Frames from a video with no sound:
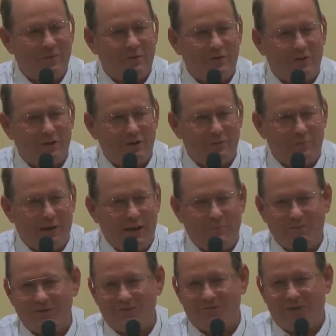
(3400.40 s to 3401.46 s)
We were a good
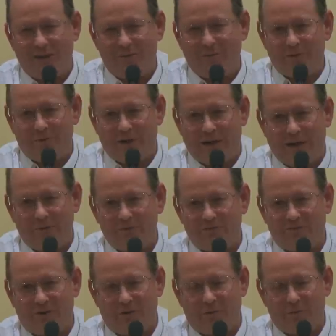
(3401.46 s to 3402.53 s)
Baptist family, but I was
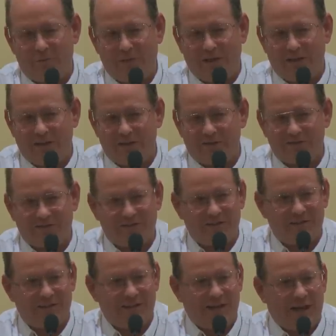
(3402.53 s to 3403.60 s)
very rebellious,
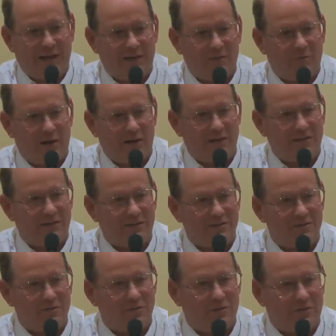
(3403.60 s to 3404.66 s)
and I didn't want anything to
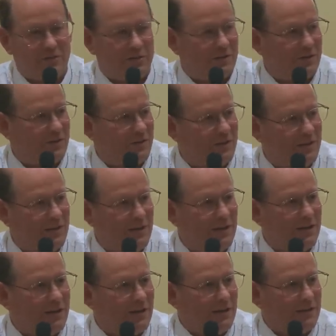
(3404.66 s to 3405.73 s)
do with it
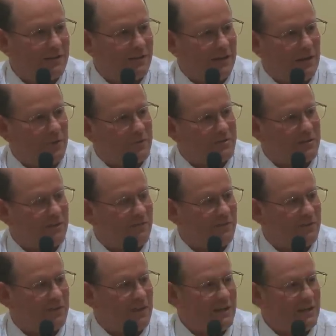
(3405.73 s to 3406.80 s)
until I was
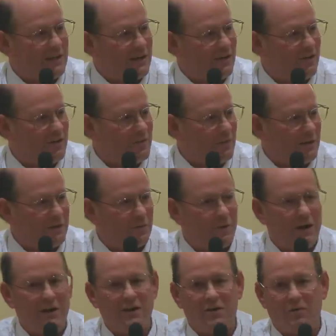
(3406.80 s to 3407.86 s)
seventeen, and I heard him on the
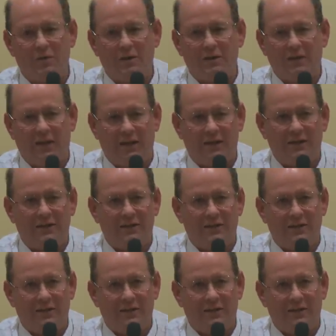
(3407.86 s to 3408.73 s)
radio one day.